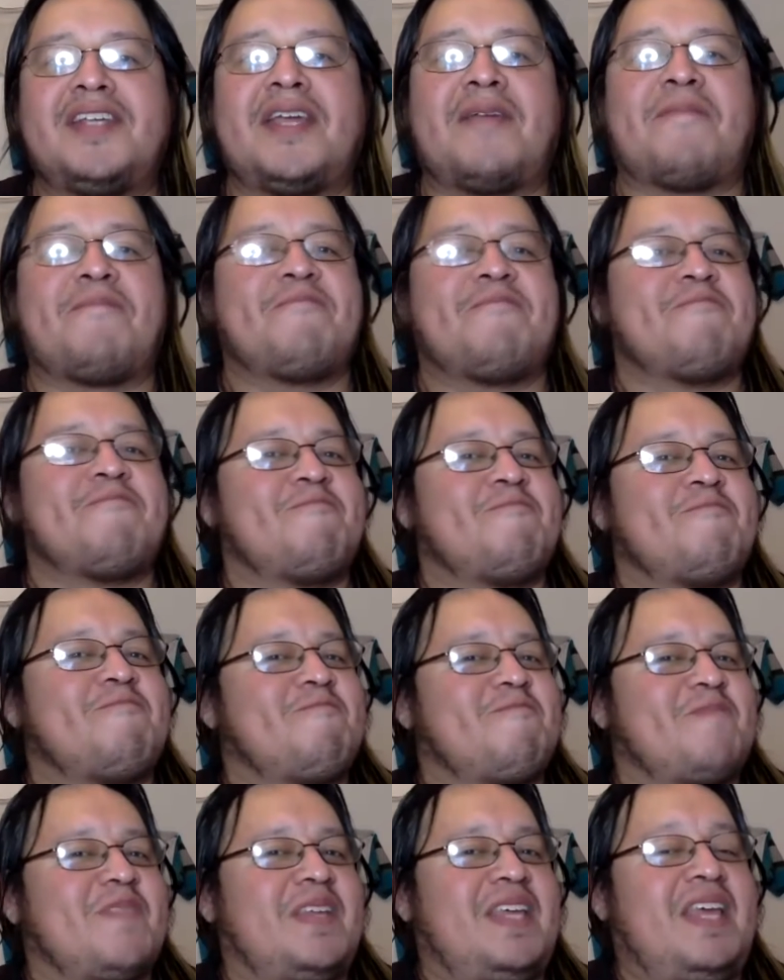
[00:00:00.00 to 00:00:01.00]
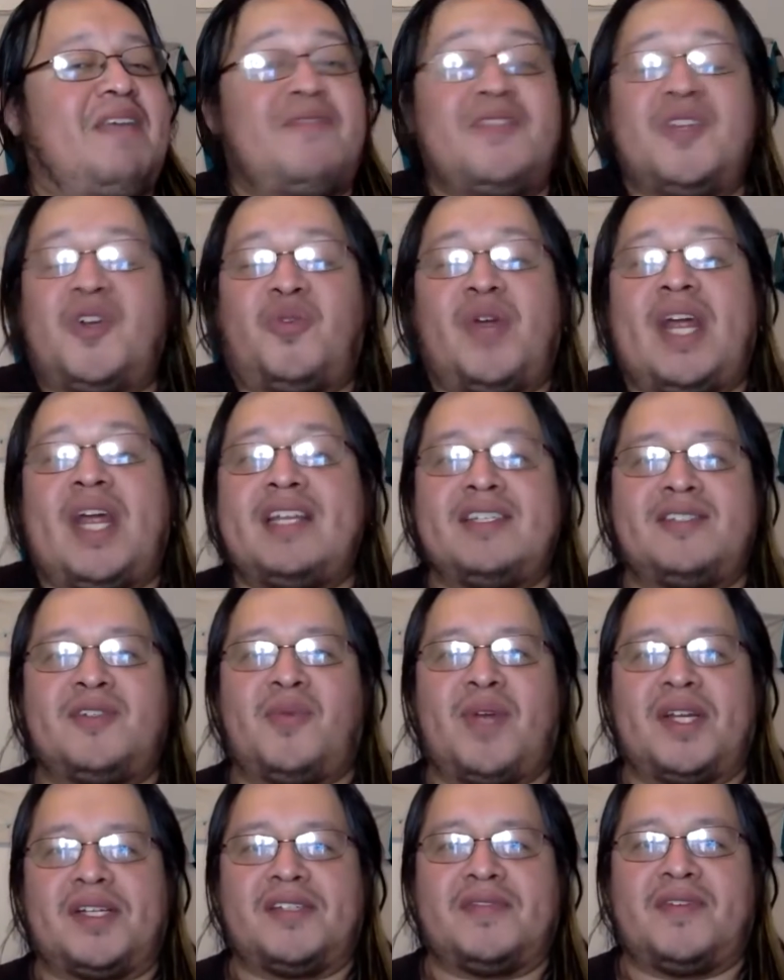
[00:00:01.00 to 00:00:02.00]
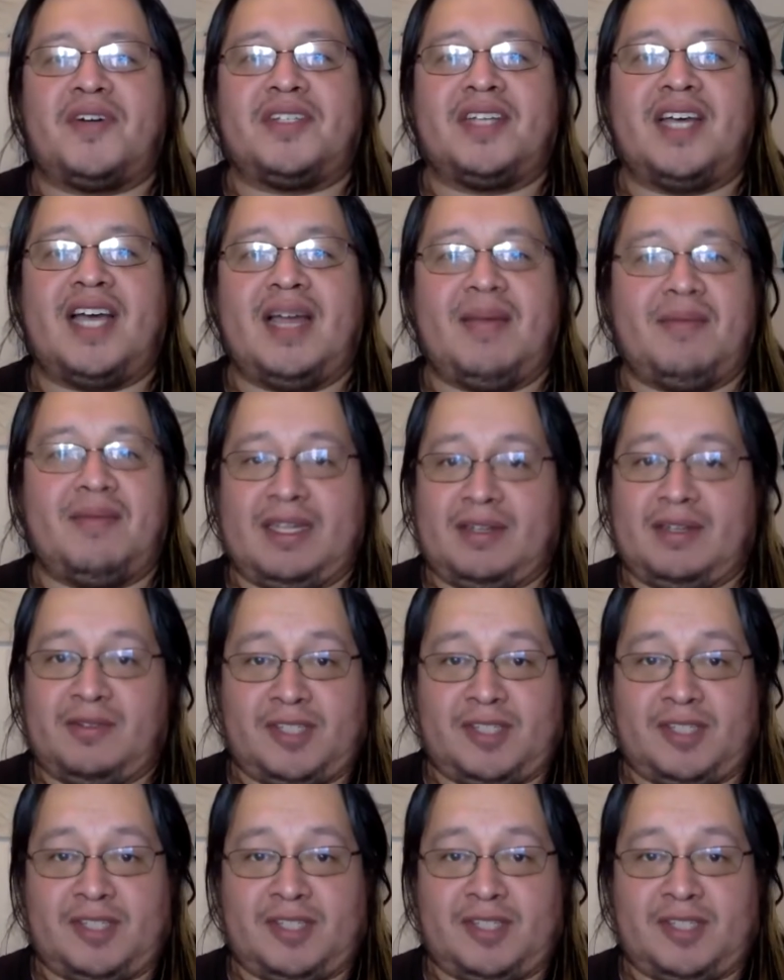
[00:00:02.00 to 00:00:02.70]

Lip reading: like even the greatest directors of all time, like